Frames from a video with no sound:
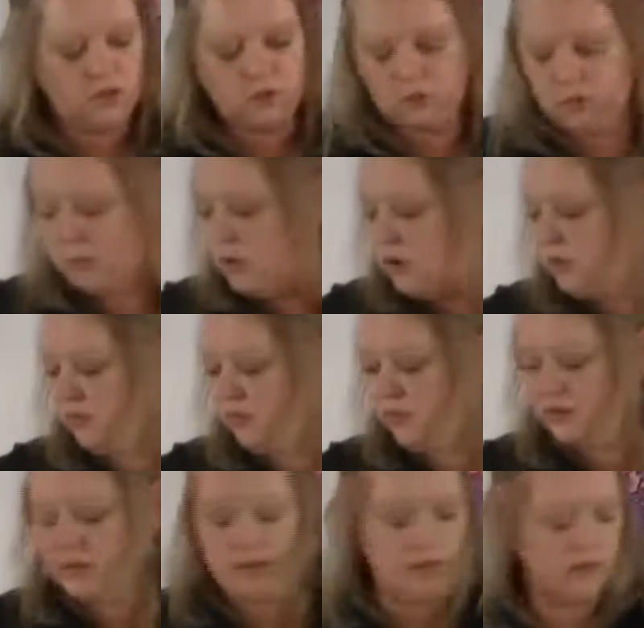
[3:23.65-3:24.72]
Trim off
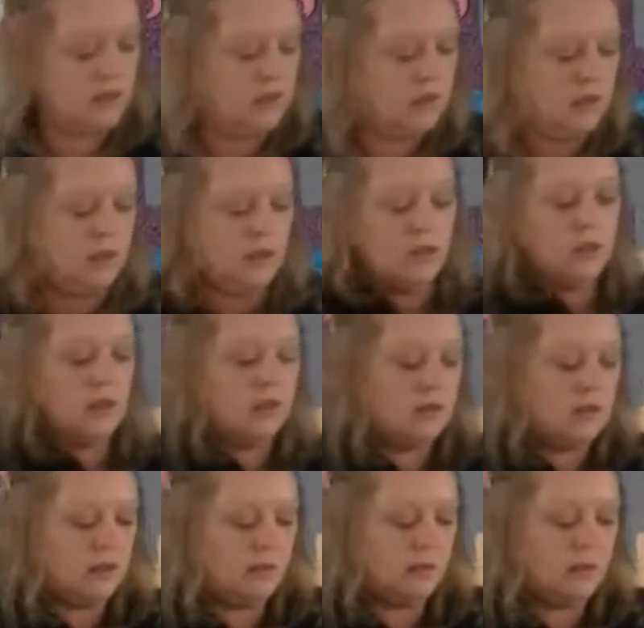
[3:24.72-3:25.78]

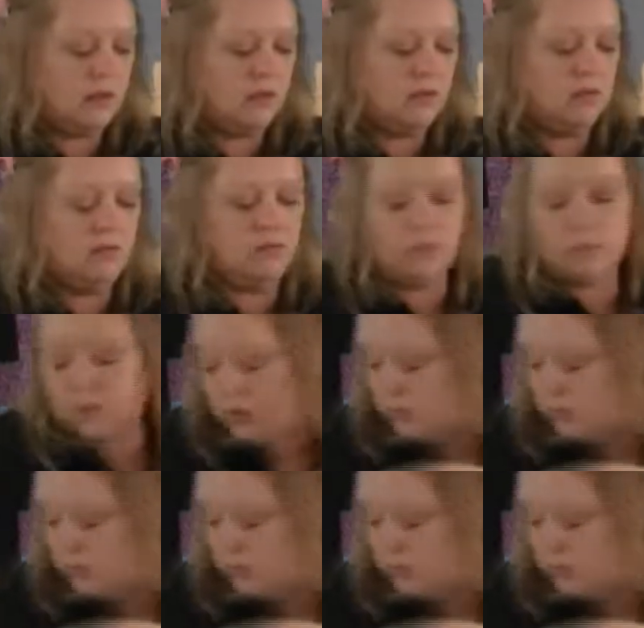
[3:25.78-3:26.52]
that bit from the